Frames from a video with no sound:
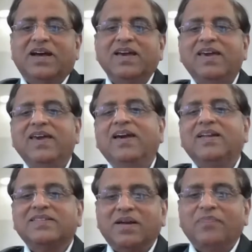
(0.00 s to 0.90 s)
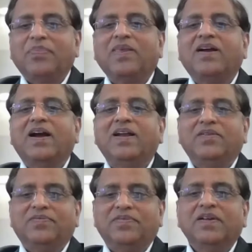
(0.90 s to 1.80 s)
I hear some kind
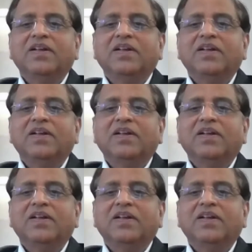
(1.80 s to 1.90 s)
of